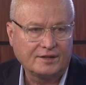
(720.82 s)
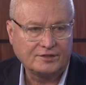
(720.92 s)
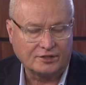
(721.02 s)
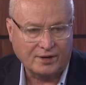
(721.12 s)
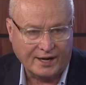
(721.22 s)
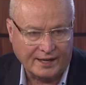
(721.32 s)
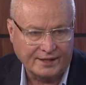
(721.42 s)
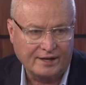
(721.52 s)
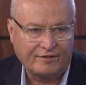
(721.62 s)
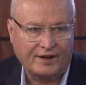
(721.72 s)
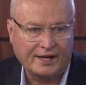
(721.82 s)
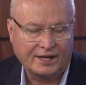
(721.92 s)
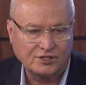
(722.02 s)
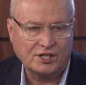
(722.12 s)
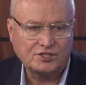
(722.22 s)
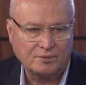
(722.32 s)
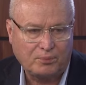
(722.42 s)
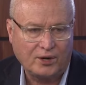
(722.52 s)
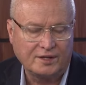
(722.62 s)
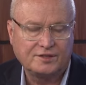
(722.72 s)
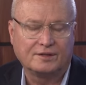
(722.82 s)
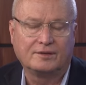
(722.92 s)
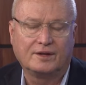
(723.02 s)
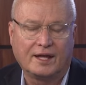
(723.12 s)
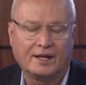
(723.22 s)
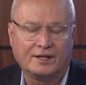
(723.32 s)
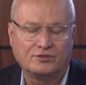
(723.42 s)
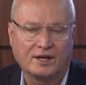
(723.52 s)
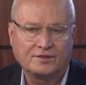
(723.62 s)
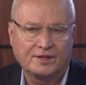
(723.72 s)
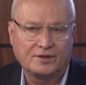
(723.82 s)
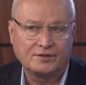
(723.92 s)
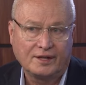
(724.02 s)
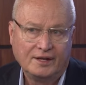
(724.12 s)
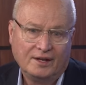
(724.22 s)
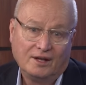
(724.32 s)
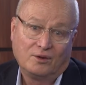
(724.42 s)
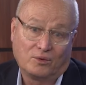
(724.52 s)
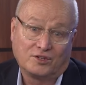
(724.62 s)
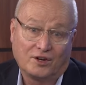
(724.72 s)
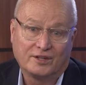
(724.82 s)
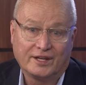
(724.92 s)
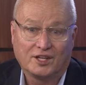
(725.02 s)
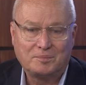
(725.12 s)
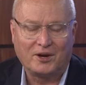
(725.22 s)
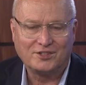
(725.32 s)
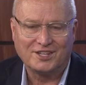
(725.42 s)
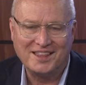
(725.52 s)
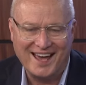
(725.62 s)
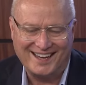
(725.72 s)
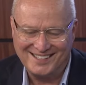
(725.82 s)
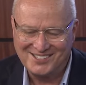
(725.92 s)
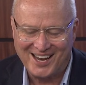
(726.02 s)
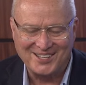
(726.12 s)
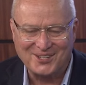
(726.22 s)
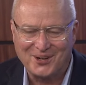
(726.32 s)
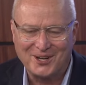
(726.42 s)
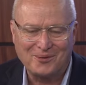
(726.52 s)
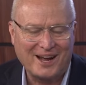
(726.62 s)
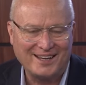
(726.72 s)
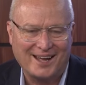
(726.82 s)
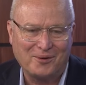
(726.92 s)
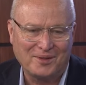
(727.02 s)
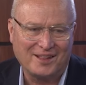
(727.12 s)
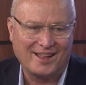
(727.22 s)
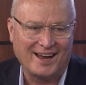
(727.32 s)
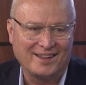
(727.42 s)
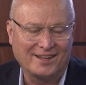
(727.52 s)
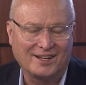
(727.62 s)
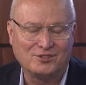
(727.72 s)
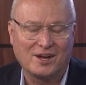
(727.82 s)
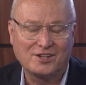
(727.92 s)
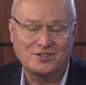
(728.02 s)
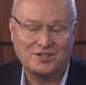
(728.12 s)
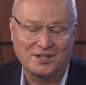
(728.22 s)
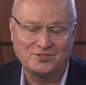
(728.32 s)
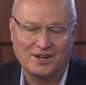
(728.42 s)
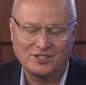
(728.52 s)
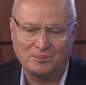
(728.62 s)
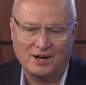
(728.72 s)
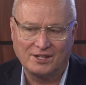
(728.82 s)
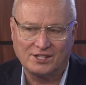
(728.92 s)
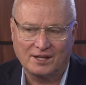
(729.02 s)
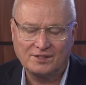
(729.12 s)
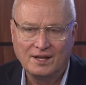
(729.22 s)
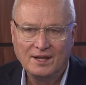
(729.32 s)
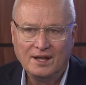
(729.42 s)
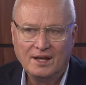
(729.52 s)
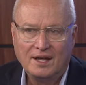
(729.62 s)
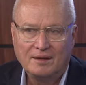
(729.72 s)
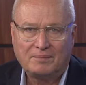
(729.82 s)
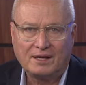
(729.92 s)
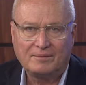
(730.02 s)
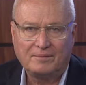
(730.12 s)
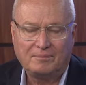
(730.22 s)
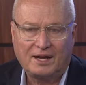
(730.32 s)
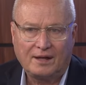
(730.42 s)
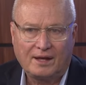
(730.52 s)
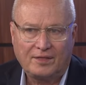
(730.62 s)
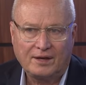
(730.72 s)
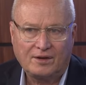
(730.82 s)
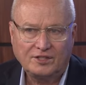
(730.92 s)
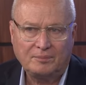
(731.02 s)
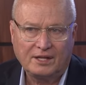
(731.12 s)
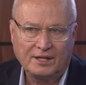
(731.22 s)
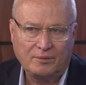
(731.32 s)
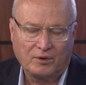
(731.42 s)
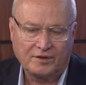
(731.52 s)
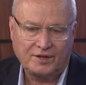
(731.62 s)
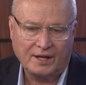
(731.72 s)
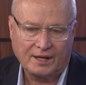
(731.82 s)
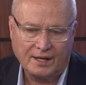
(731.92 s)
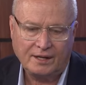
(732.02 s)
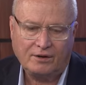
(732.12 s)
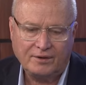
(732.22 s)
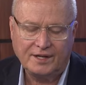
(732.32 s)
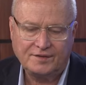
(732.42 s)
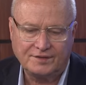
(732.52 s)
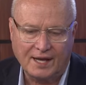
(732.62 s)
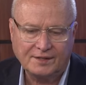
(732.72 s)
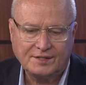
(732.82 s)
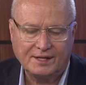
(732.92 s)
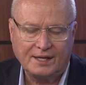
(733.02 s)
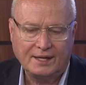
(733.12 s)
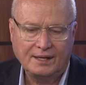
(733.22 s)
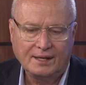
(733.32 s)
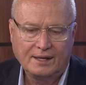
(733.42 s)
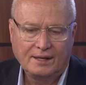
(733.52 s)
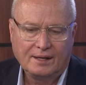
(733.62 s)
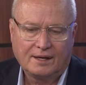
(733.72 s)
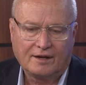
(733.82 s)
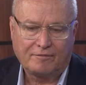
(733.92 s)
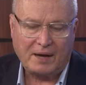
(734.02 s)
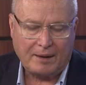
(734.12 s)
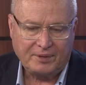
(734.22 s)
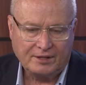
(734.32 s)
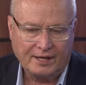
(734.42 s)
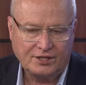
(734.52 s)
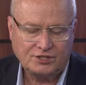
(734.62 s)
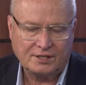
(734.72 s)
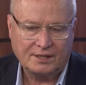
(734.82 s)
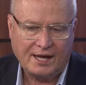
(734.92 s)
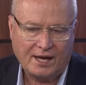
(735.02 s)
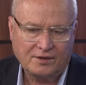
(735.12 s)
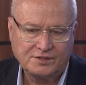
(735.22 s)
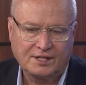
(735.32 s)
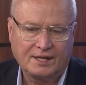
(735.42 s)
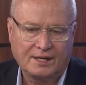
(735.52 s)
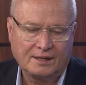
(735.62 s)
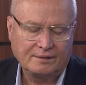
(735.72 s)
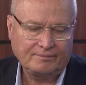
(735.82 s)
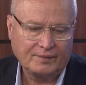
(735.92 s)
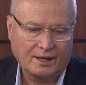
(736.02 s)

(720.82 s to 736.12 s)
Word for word: is to try to identify congestion points and address those. We're certainly experiencing that in San Antonio right now with a lot of the construction projects. But I think ultimately we're seeing increased density of population, housing,